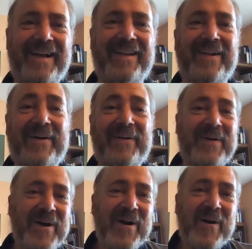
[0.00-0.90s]
Hello,
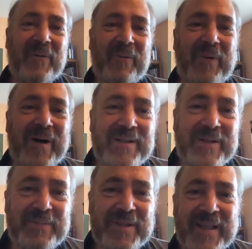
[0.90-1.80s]

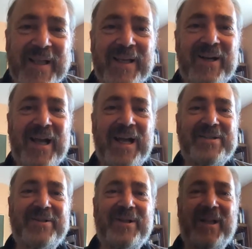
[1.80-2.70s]
welcome to the
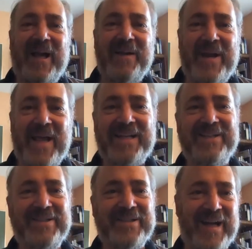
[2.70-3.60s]
International Climate
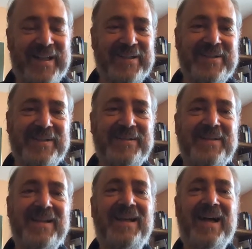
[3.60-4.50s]
Action Challenge.
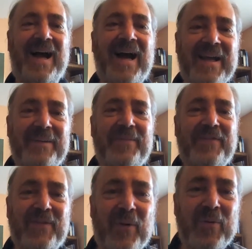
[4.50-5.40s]
I am
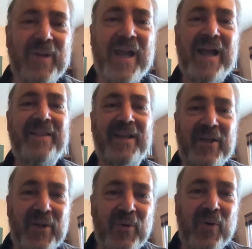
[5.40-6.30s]
so glad that
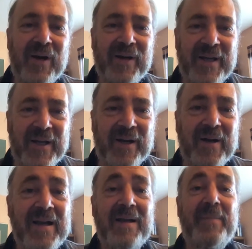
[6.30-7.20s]
you are
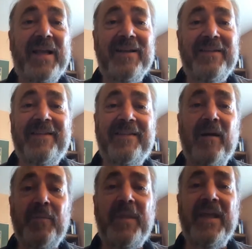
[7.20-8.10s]
here because
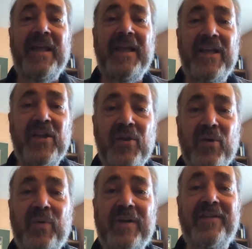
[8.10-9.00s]
something in
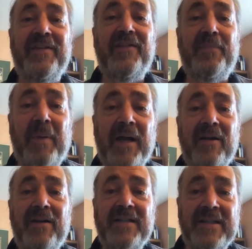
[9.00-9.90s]
you is
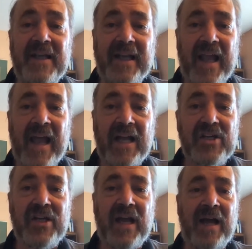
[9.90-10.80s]
inspired to take
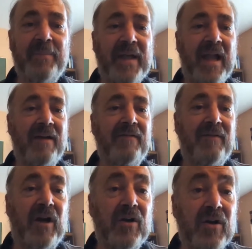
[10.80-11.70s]
action on behalf of
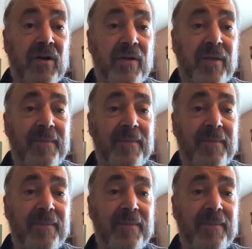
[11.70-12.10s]
our Earth.